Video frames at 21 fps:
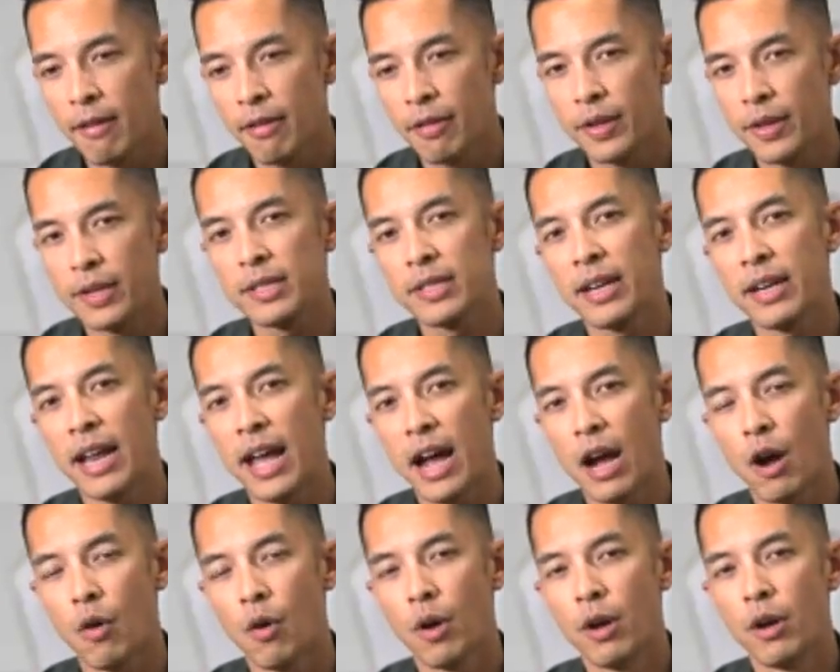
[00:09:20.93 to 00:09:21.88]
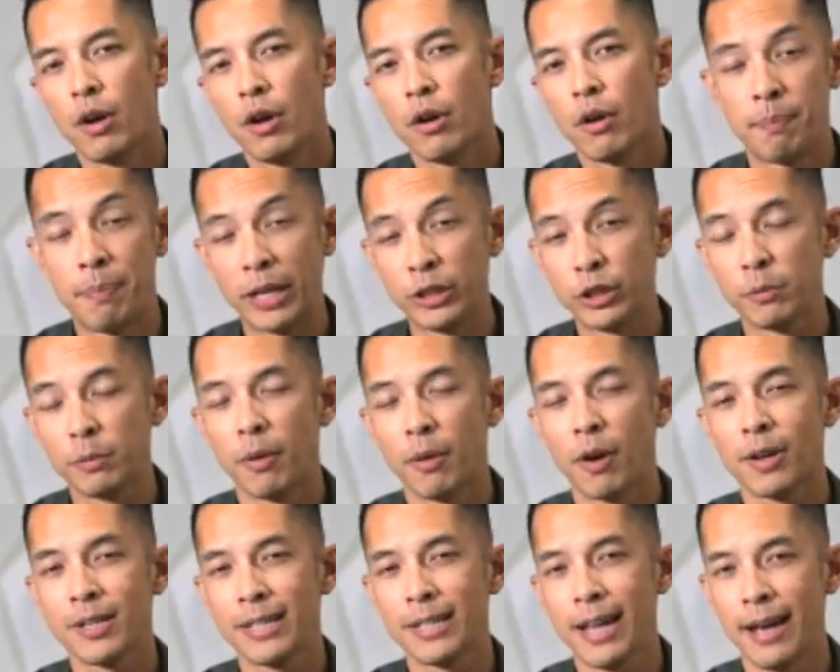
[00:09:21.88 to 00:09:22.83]
This now
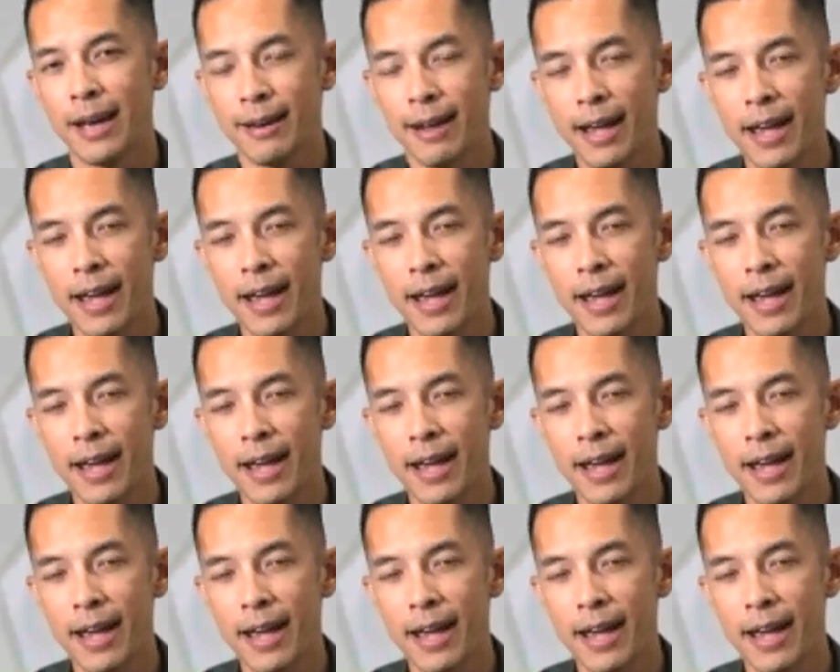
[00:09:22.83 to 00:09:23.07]
benchmarks at